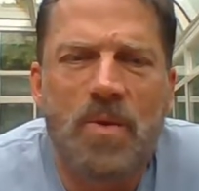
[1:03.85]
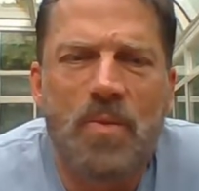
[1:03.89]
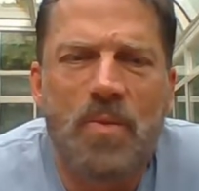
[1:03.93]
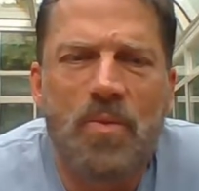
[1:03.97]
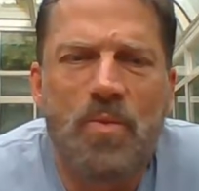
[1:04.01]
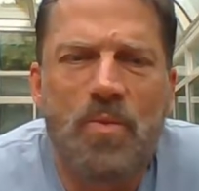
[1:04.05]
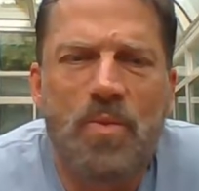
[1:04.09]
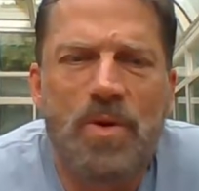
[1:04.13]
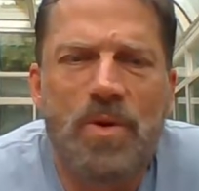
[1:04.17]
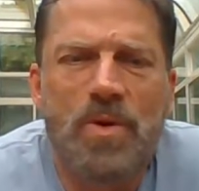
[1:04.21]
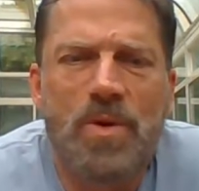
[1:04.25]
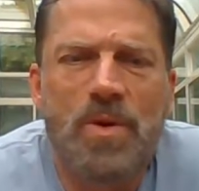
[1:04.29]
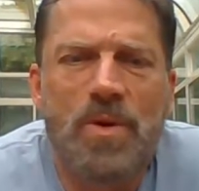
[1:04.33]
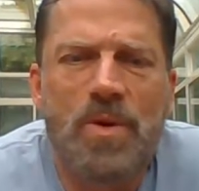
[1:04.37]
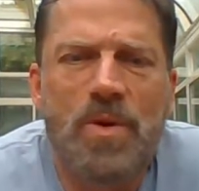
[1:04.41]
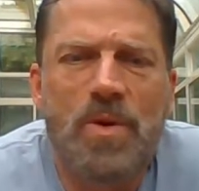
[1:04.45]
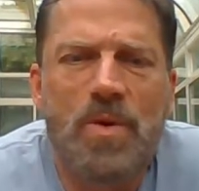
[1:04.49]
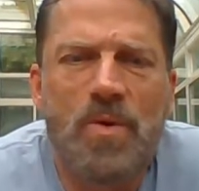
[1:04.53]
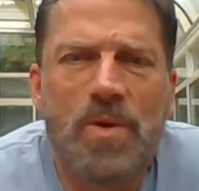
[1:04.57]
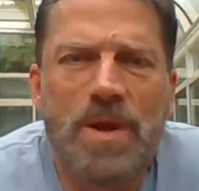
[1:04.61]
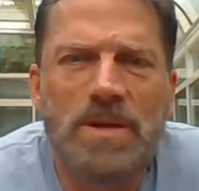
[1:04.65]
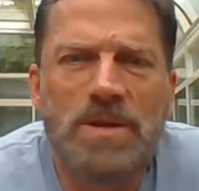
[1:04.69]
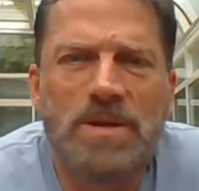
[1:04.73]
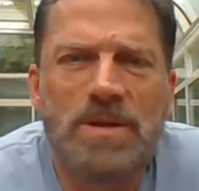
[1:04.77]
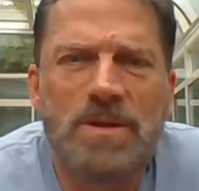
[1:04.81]
We're
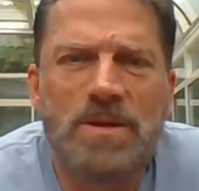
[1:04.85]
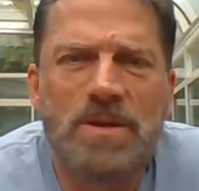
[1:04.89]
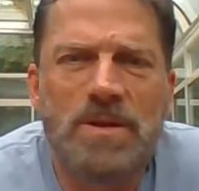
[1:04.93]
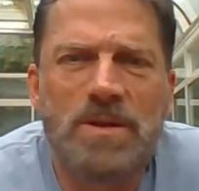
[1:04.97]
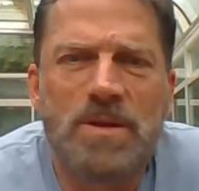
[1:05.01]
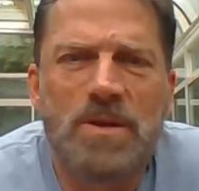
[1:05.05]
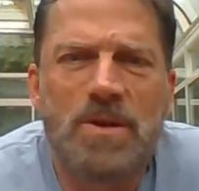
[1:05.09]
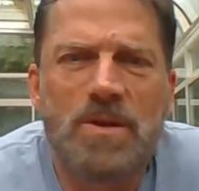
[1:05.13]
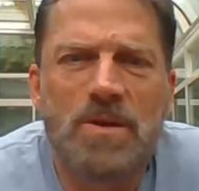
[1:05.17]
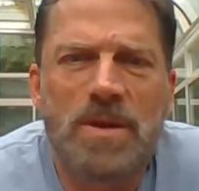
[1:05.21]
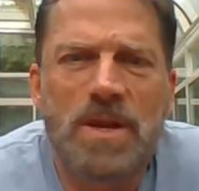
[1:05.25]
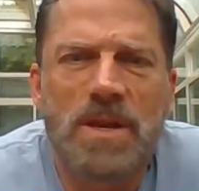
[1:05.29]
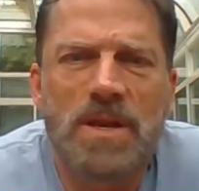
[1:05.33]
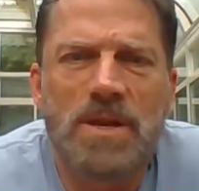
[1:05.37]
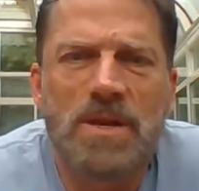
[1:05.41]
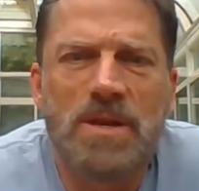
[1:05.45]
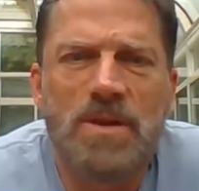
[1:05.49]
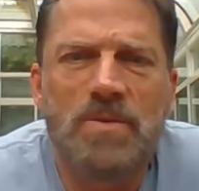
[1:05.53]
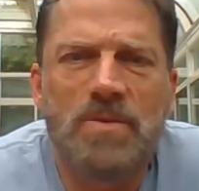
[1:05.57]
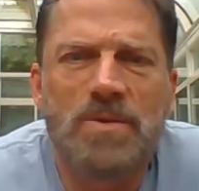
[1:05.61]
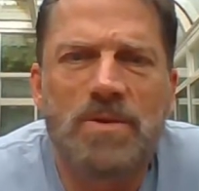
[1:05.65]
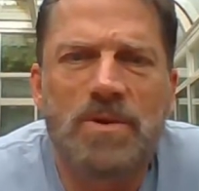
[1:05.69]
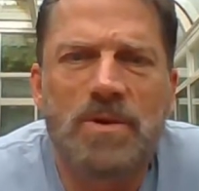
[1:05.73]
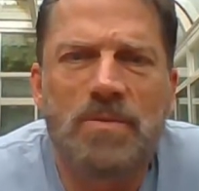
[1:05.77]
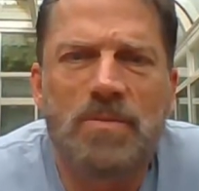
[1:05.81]
going to look at a
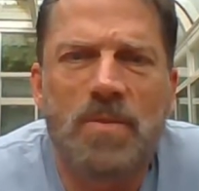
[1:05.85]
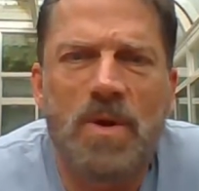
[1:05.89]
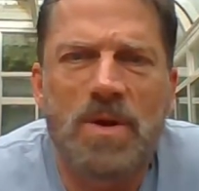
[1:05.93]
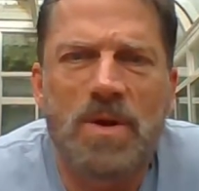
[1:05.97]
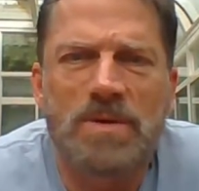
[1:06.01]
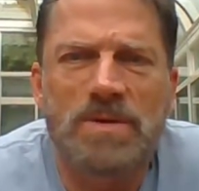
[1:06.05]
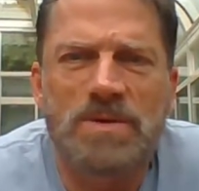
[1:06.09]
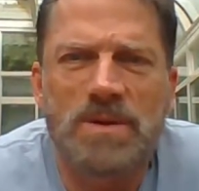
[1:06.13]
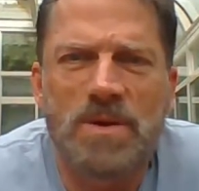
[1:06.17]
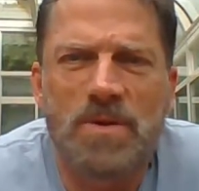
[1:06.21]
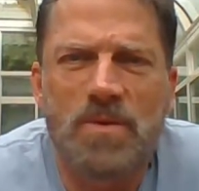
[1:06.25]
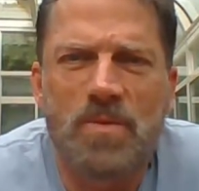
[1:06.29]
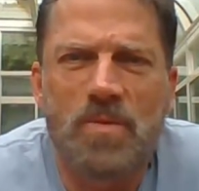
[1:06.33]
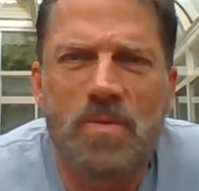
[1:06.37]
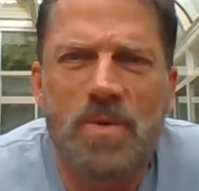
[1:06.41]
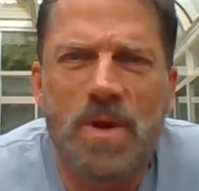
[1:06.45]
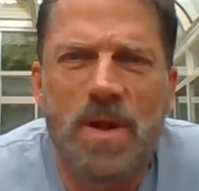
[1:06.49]
new term also,